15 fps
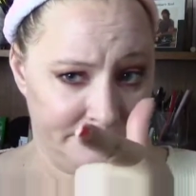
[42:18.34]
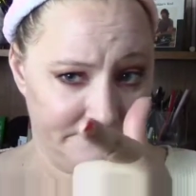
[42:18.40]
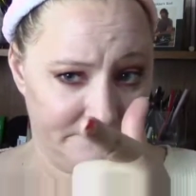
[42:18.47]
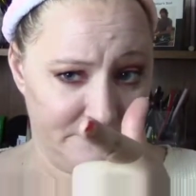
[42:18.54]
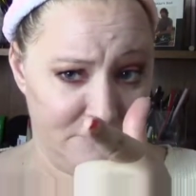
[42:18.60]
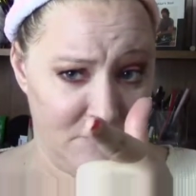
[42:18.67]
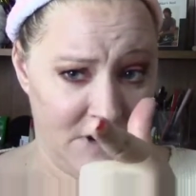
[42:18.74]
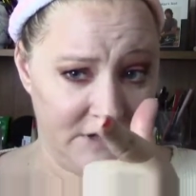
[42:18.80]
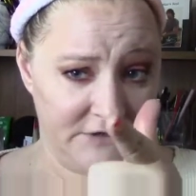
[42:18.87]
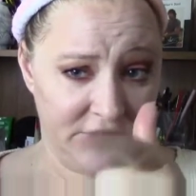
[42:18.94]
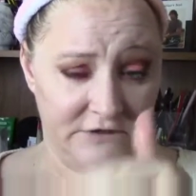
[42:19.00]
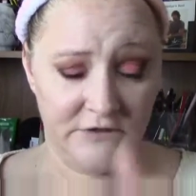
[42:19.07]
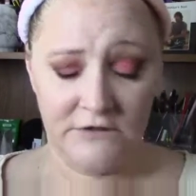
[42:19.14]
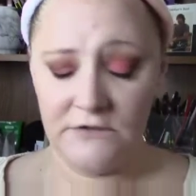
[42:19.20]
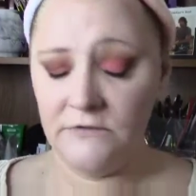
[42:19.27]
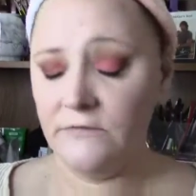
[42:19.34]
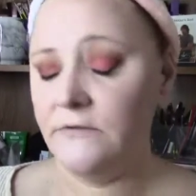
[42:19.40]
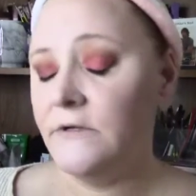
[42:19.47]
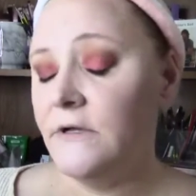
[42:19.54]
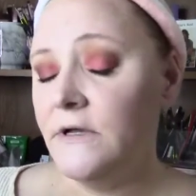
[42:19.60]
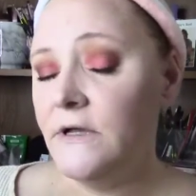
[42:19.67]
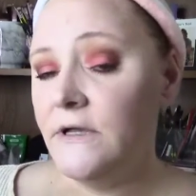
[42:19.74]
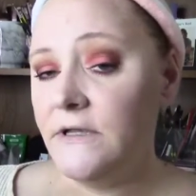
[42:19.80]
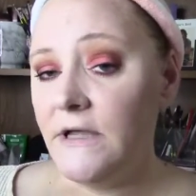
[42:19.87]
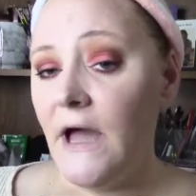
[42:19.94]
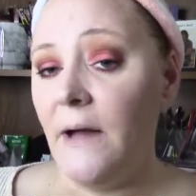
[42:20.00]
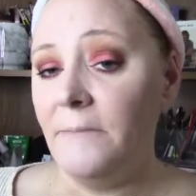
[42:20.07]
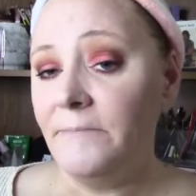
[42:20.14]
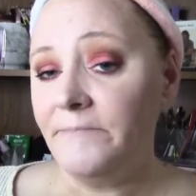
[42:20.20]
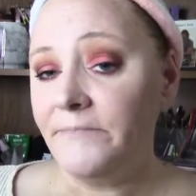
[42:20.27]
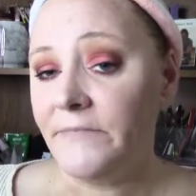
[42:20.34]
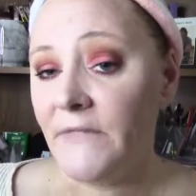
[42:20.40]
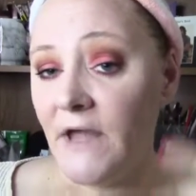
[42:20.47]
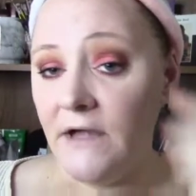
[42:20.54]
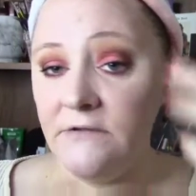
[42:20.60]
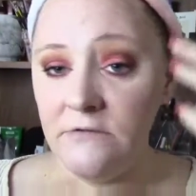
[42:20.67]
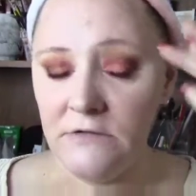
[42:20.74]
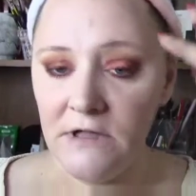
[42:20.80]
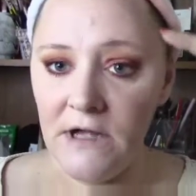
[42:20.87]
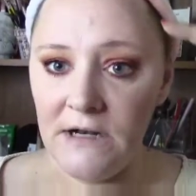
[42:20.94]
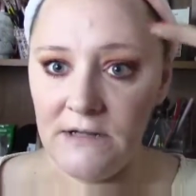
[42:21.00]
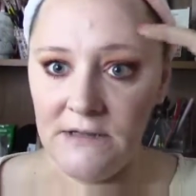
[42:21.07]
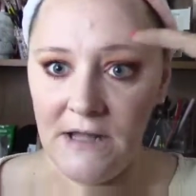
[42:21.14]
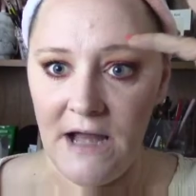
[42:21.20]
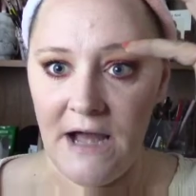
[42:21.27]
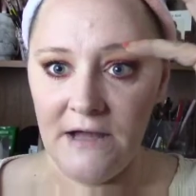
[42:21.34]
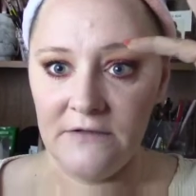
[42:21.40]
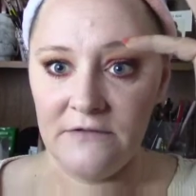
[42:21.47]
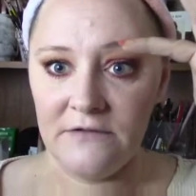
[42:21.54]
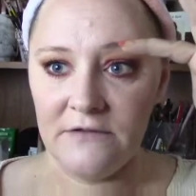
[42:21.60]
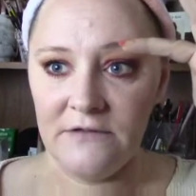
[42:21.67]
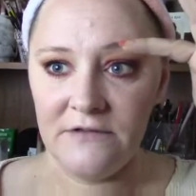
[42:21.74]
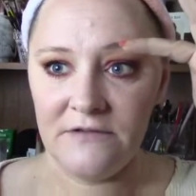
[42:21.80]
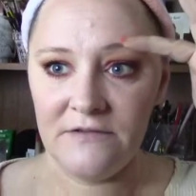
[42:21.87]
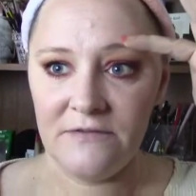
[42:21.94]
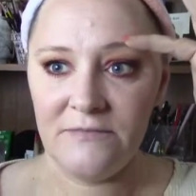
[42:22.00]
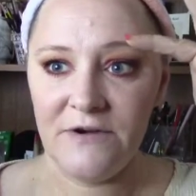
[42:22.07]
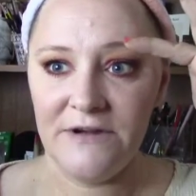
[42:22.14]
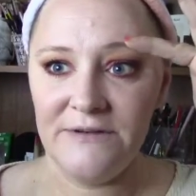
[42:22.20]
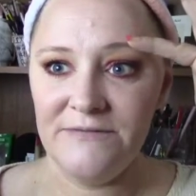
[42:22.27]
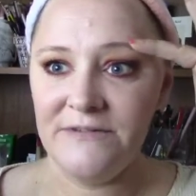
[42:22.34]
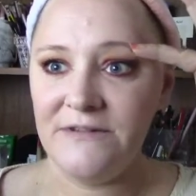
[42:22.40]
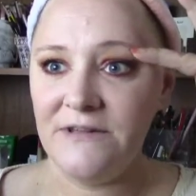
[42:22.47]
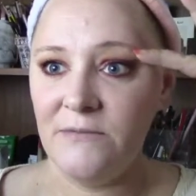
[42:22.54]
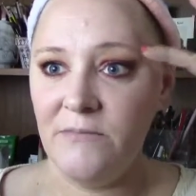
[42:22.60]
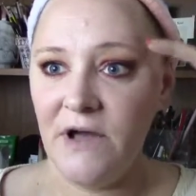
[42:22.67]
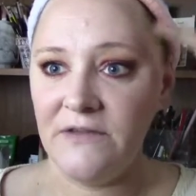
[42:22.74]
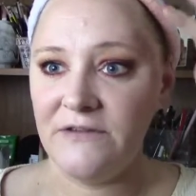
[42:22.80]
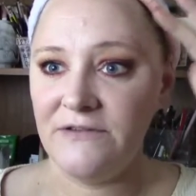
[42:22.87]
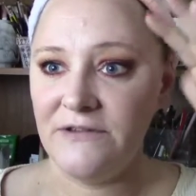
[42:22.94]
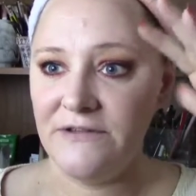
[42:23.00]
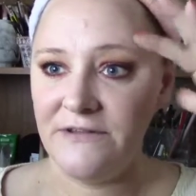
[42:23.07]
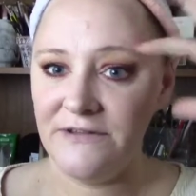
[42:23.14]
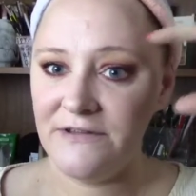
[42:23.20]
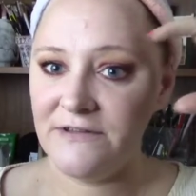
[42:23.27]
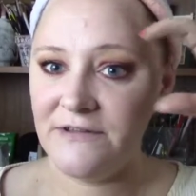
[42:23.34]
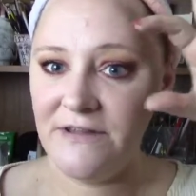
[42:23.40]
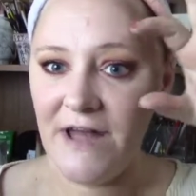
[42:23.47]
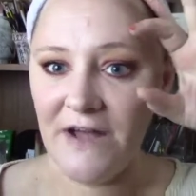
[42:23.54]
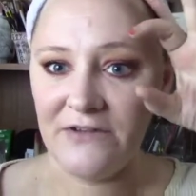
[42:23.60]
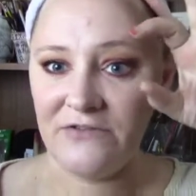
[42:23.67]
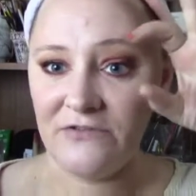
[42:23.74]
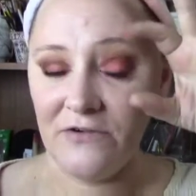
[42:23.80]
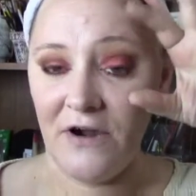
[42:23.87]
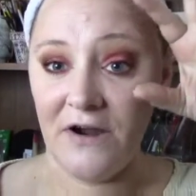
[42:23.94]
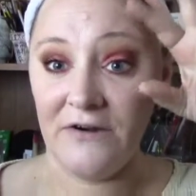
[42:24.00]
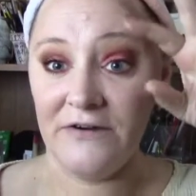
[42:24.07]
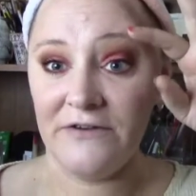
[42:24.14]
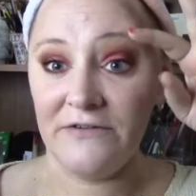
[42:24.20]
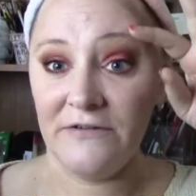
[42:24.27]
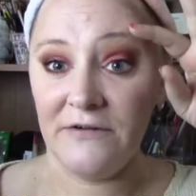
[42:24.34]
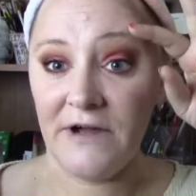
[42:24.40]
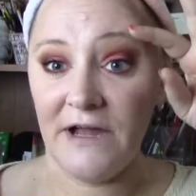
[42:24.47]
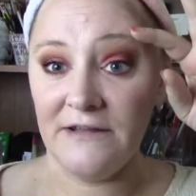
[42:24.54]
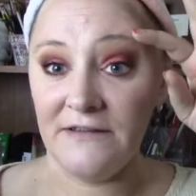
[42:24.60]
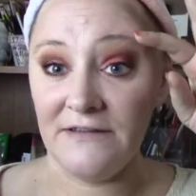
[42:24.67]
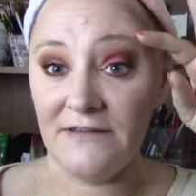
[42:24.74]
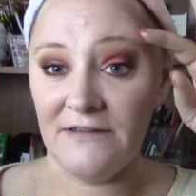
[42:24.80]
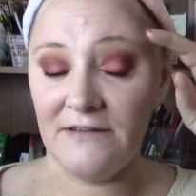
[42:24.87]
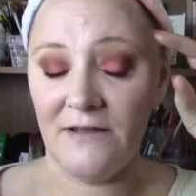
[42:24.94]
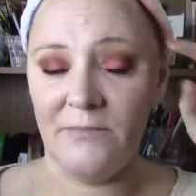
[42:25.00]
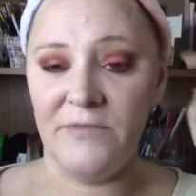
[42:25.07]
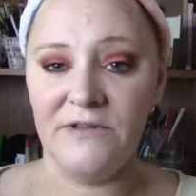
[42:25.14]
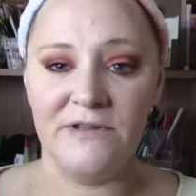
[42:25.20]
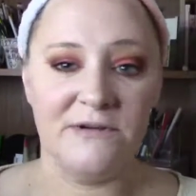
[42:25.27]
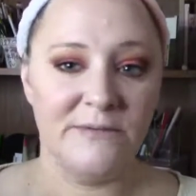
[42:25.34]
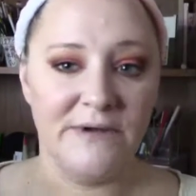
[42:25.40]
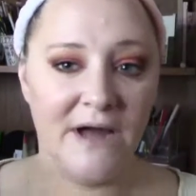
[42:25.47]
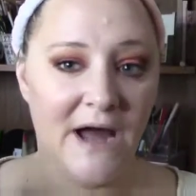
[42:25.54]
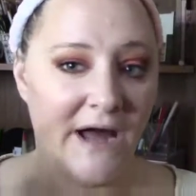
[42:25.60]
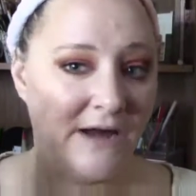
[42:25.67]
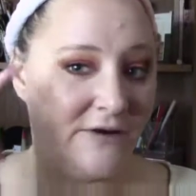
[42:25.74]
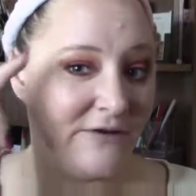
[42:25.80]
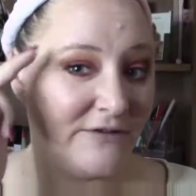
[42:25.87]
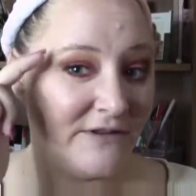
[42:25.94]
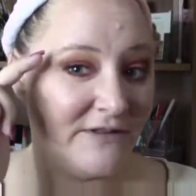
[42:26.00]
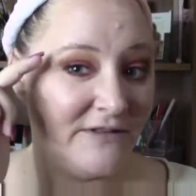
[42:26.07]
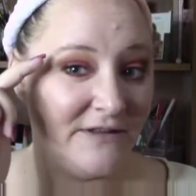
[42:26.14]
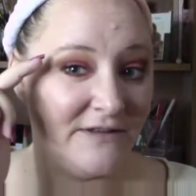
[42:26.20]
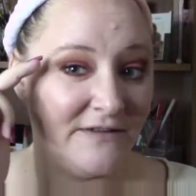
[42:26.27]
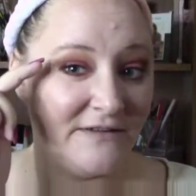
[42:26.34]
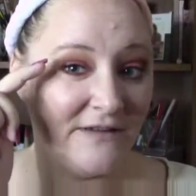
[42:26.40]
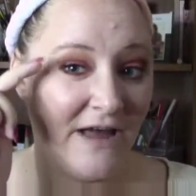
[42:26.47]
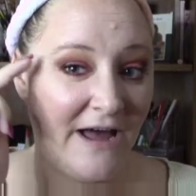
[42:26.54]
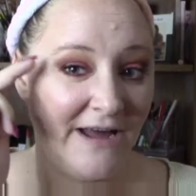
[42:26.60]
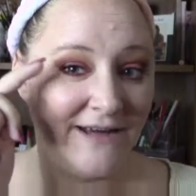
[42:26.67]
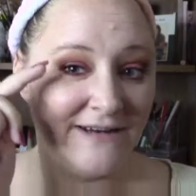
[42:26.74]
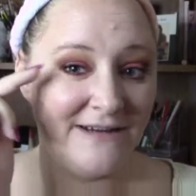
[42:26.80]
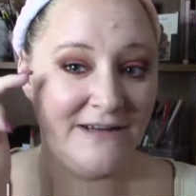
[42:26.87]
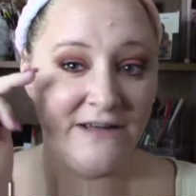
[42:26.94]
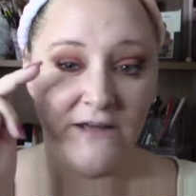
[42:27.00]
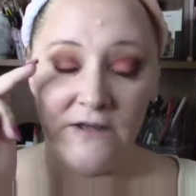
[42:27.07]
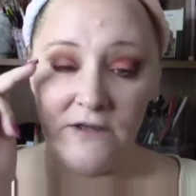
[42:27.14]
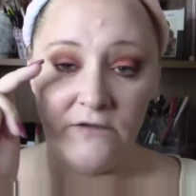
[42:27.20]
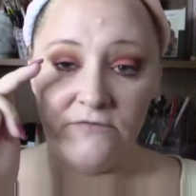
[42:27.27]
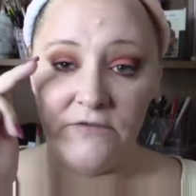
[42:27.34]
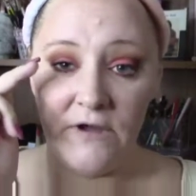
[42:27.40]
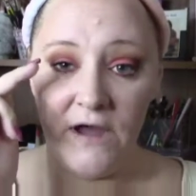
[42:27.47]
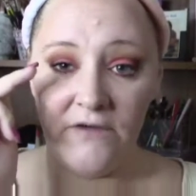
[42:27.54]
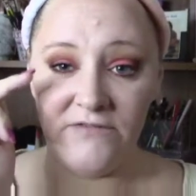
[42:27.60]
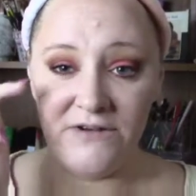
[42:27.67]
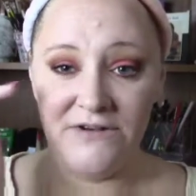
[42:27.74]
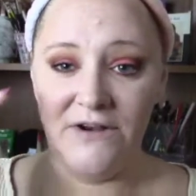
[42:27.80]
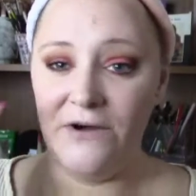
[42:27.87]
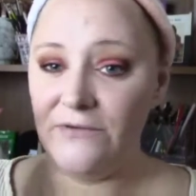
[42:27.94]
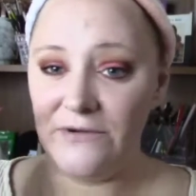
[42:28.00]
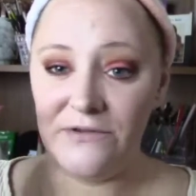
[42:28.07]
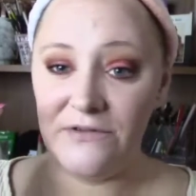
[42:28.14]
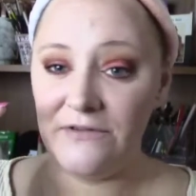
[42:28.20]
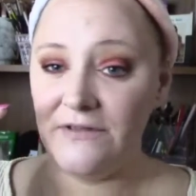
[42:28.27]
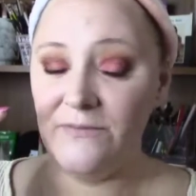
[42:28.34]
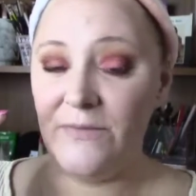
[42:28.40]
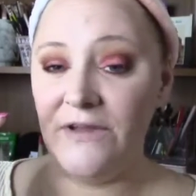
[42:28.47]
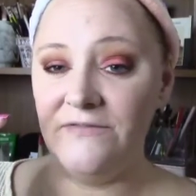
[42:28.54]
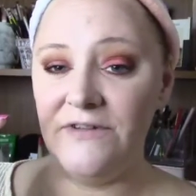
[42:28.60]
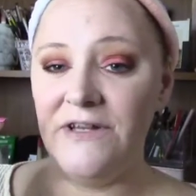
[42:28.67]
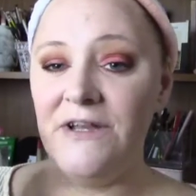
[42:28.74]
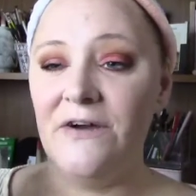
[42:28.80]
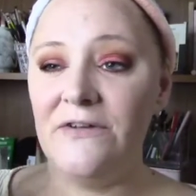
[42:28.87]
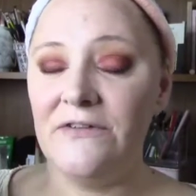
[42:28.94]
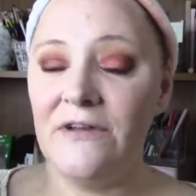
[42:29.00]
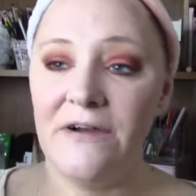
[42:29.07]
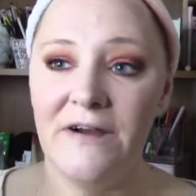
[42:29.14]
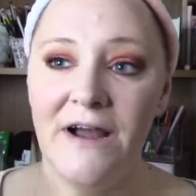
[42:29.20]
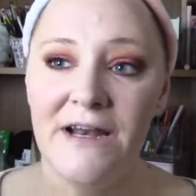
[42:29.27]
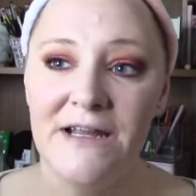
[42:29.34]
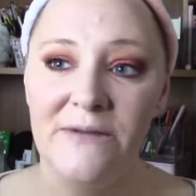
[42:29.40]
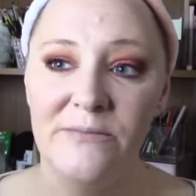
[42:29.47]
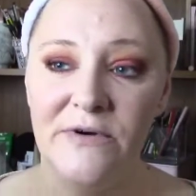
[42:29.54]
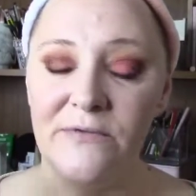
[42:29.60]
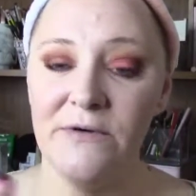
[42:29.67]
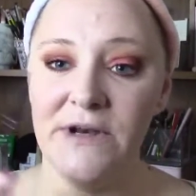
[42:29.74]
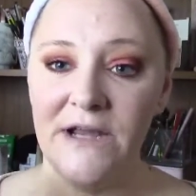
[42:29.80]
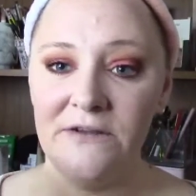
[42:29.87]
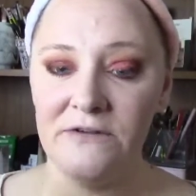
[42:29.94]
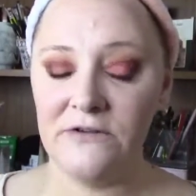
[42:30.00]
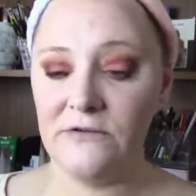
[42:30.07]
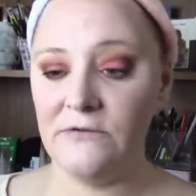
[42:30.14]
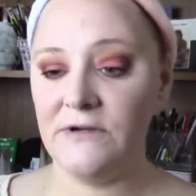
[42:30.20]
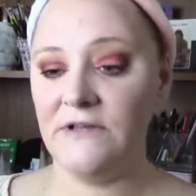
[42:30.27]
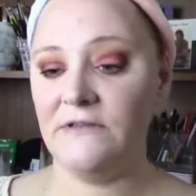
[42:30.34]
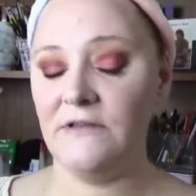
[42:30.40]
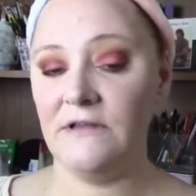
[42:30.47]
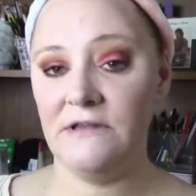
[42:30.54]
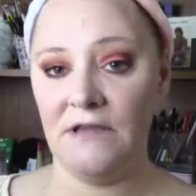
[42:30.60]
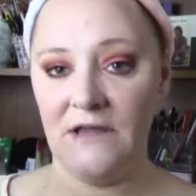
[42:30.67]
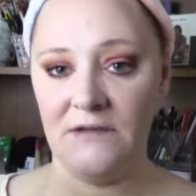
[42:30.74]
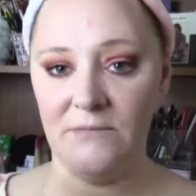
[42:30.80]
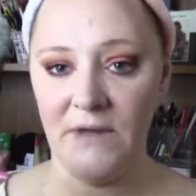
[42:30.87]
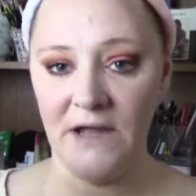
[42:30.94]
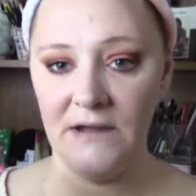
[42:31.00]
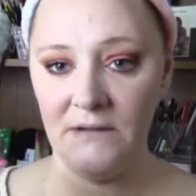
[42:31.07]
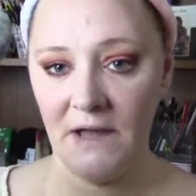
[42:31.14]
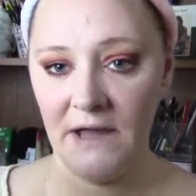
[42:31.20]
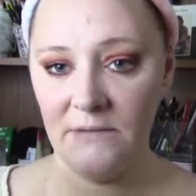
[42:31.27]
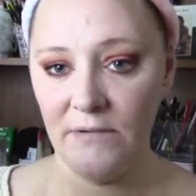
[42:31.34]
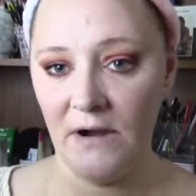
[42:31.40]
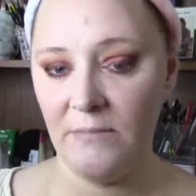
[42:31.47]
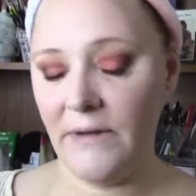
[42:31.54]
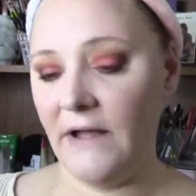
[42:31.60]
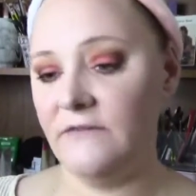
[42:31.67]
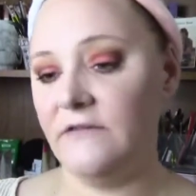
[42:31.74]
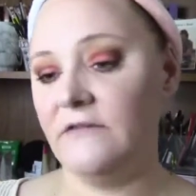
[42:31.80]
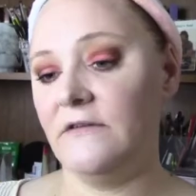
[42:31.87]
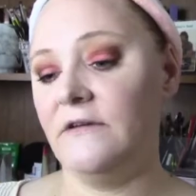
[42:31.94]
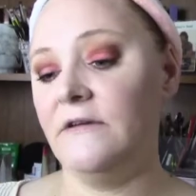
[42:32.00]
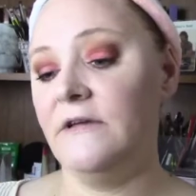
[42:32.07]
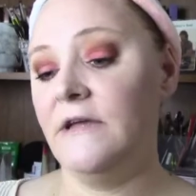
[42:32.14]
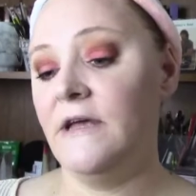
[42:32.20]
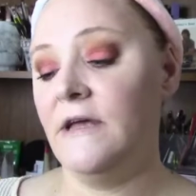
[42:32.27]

watching you. Yeah. I do that a lot. So this one, the muscle is a lot stronger, so it kind of sits up a little bit higher than this side, if you haven't noticed in my videos already. But what I do is I take my eyebrow pencil,